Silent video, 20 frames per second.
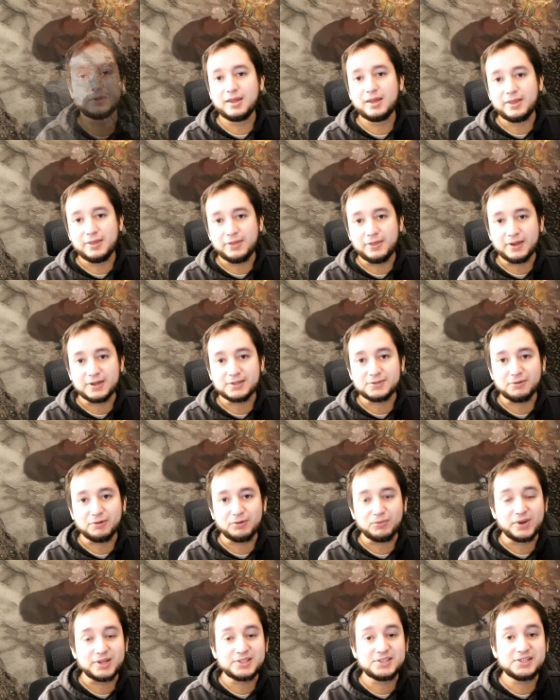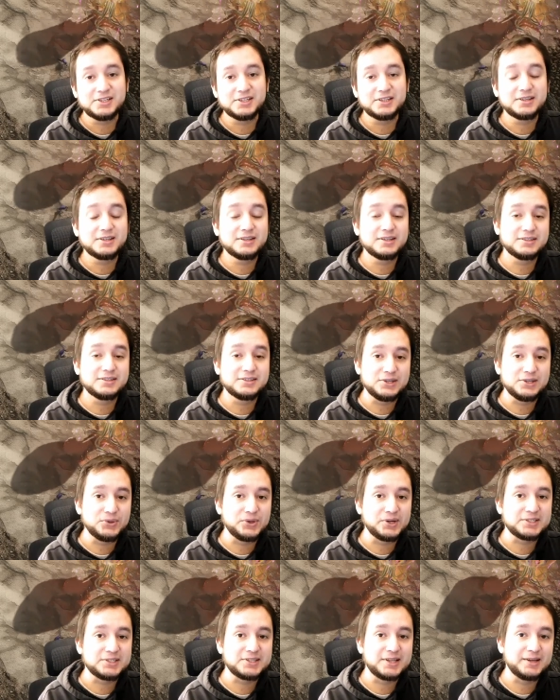Thanks for watching. See you
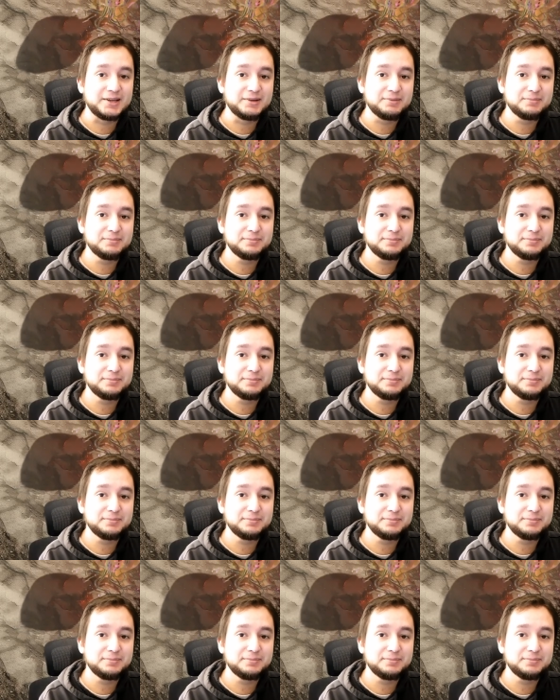next time.